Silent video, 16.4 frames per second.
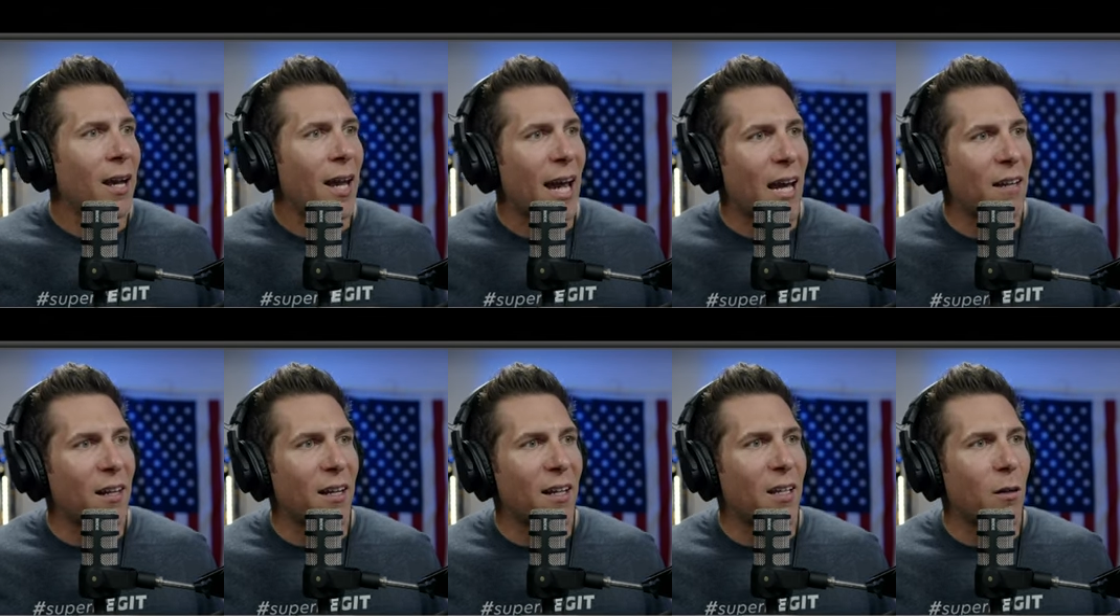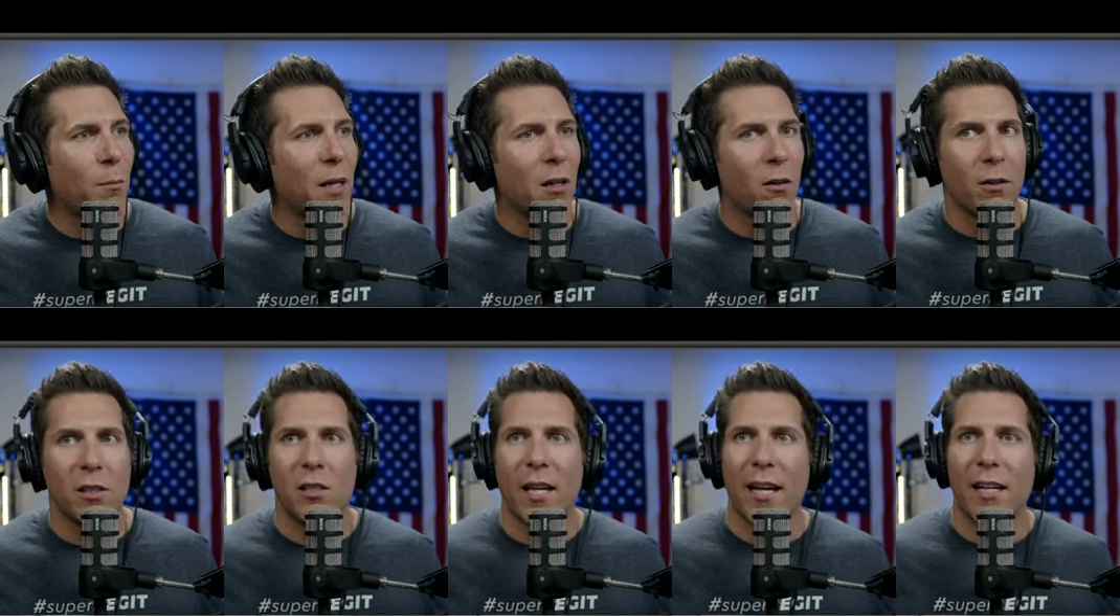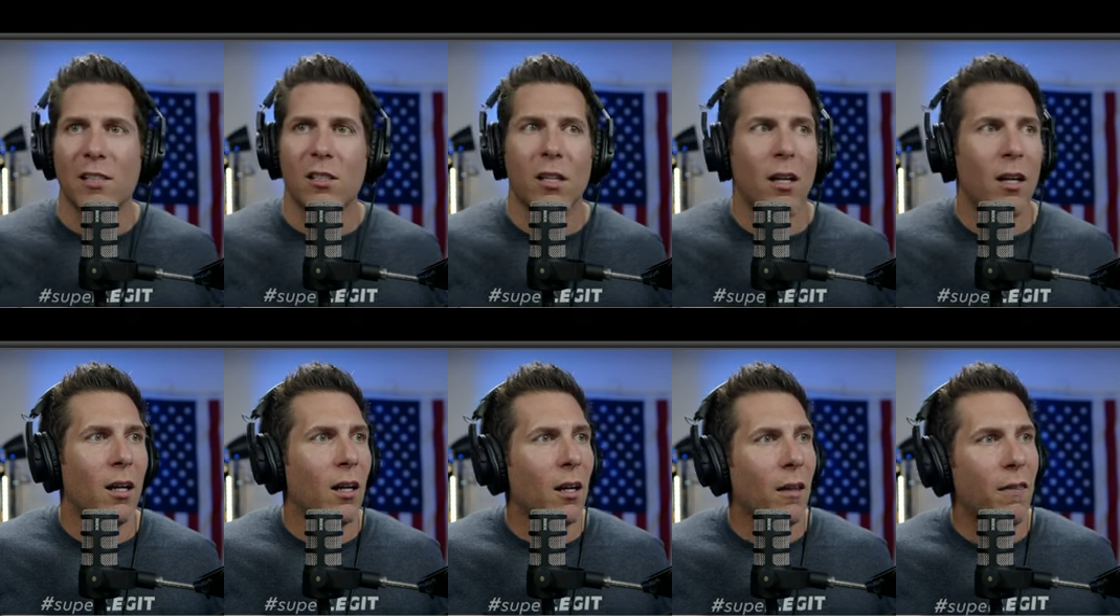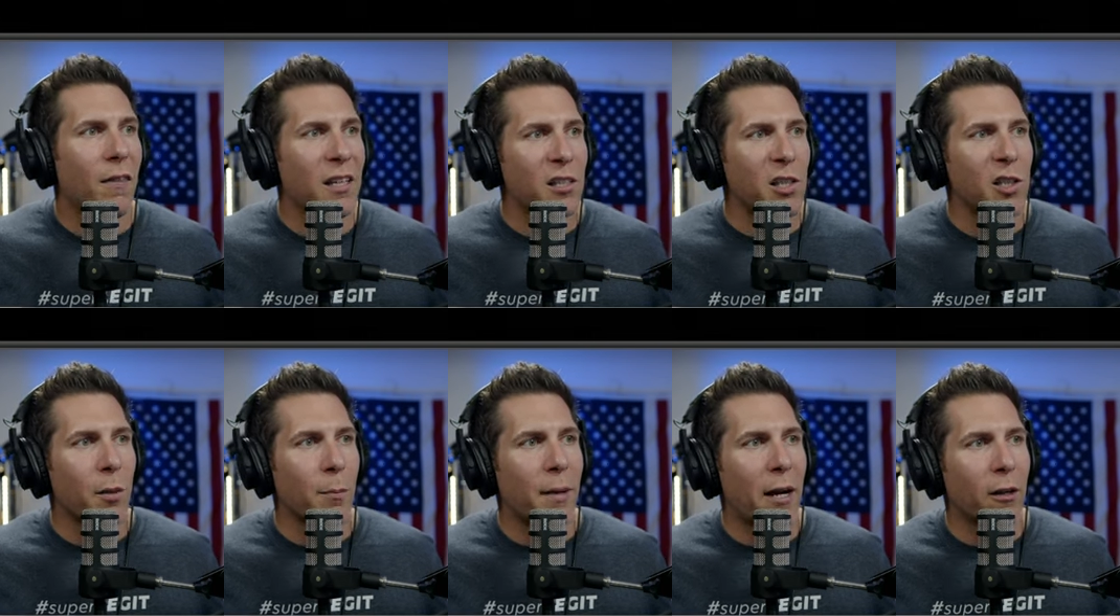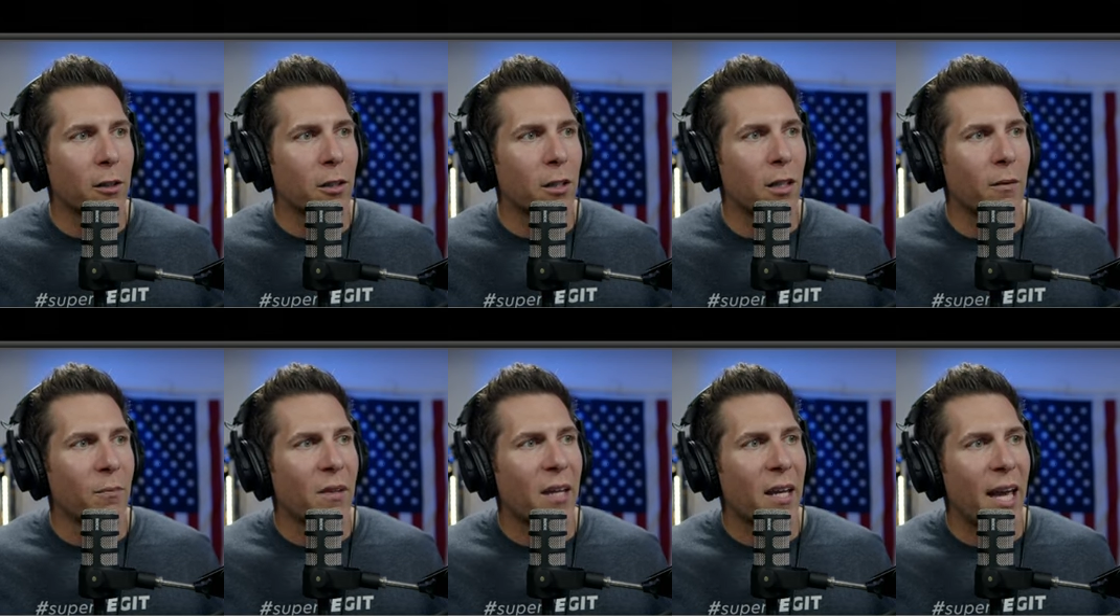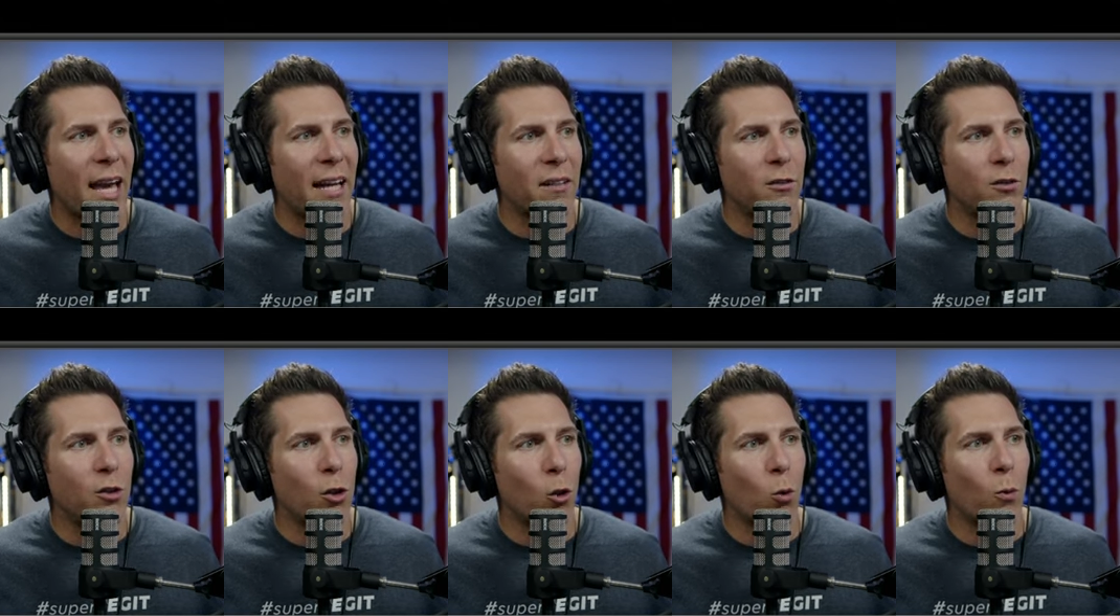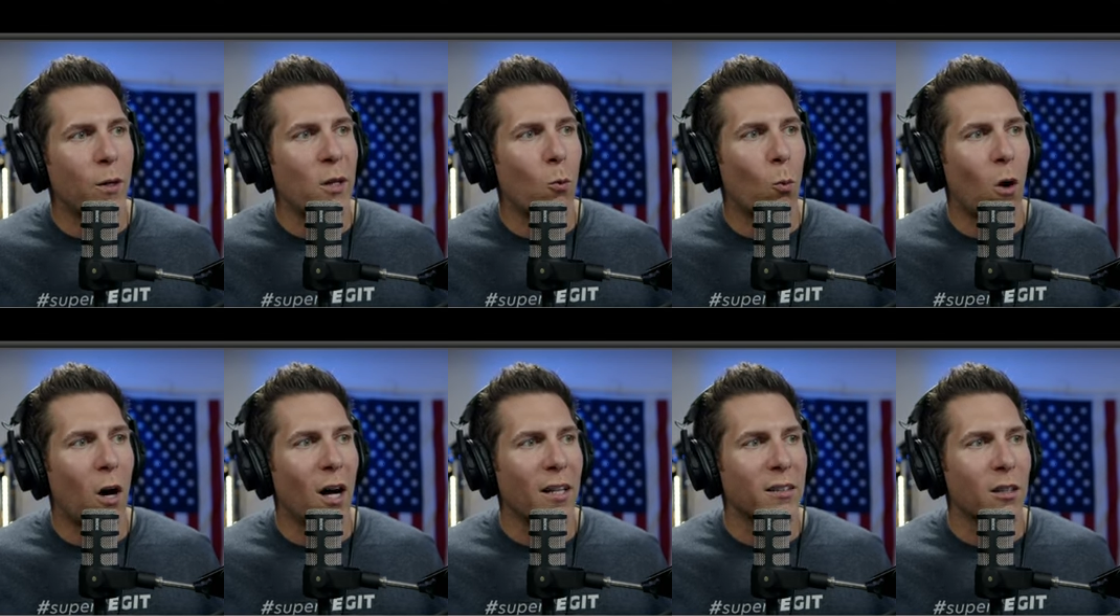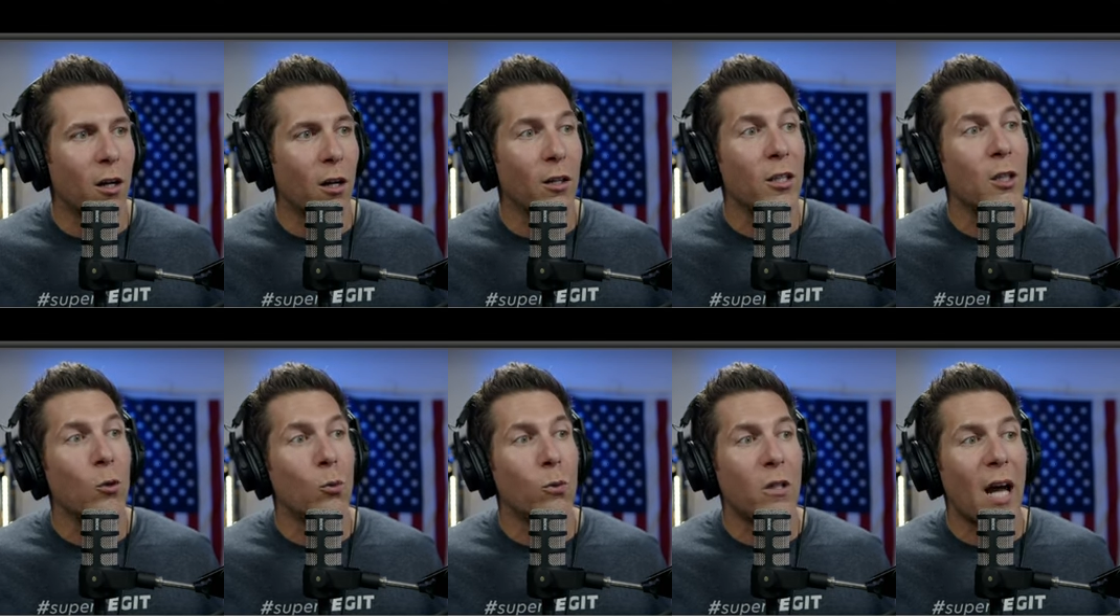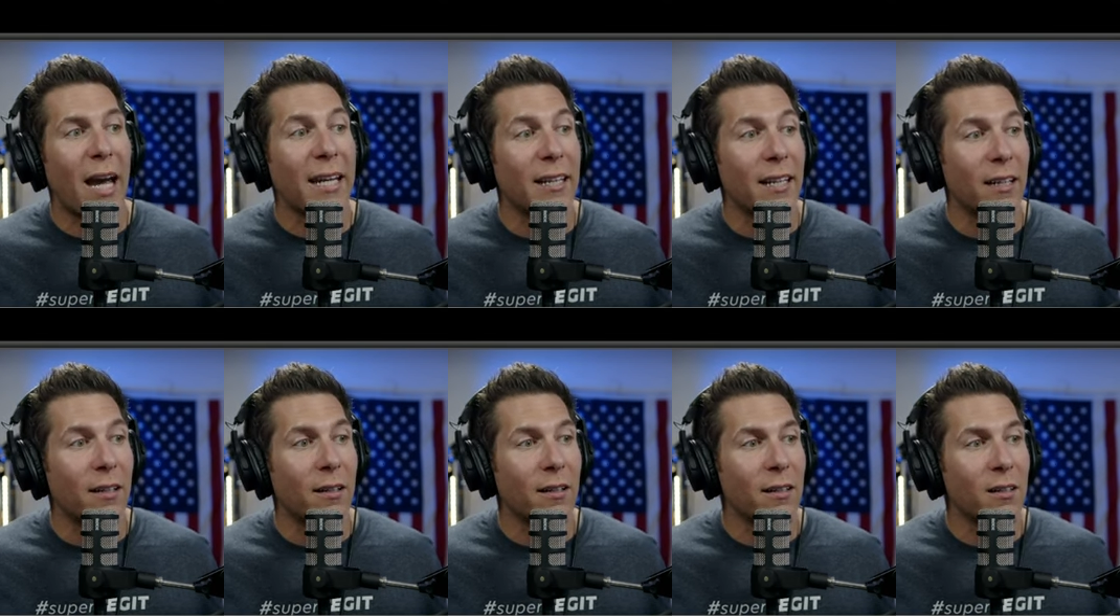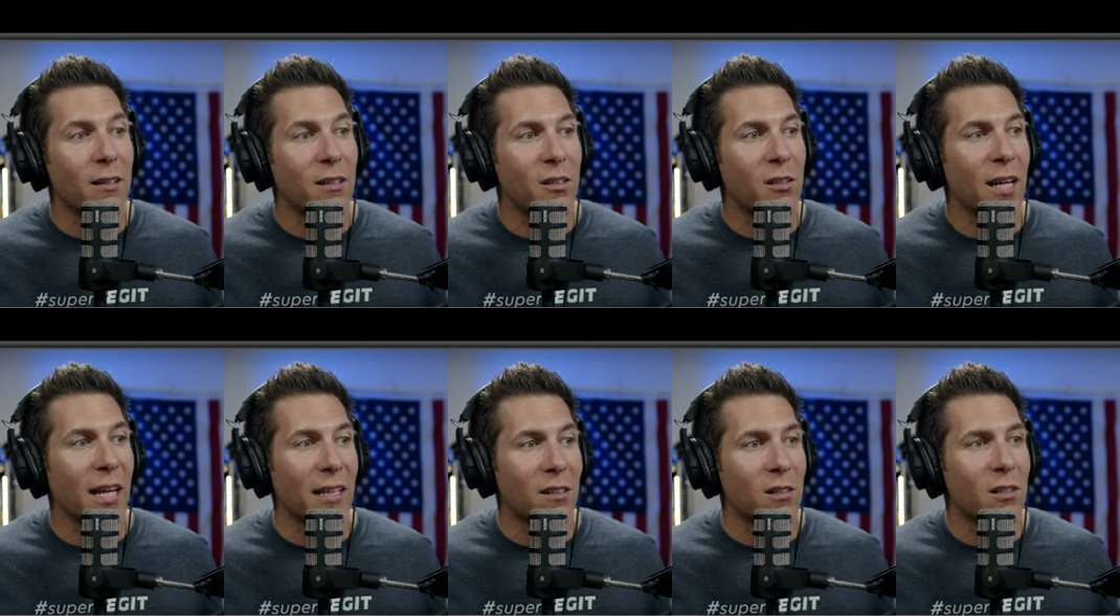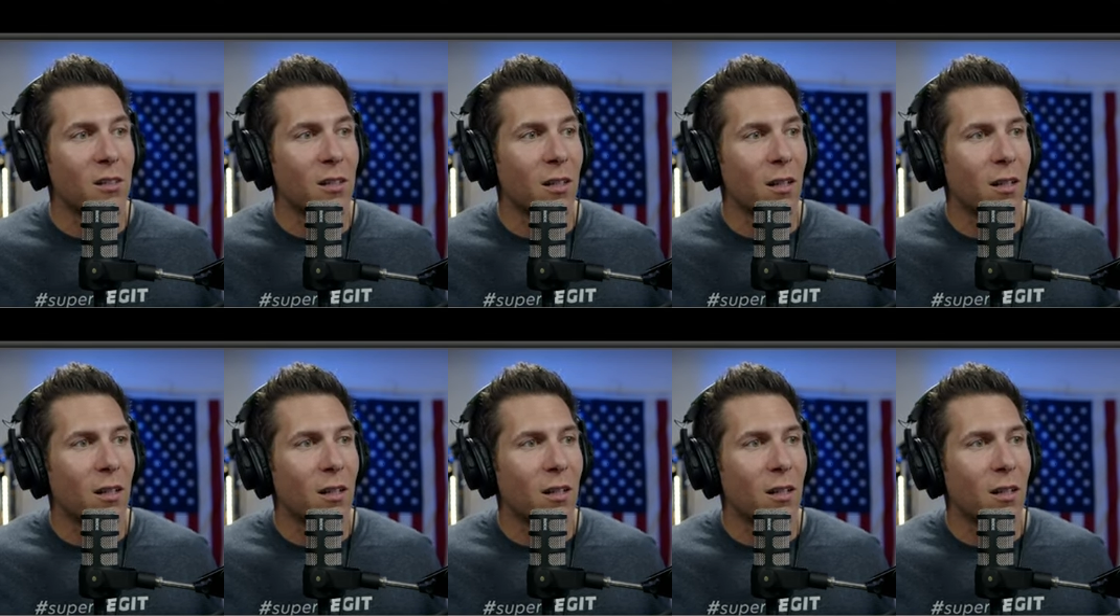And then in the middle, he says, this is America, and do we want a United States?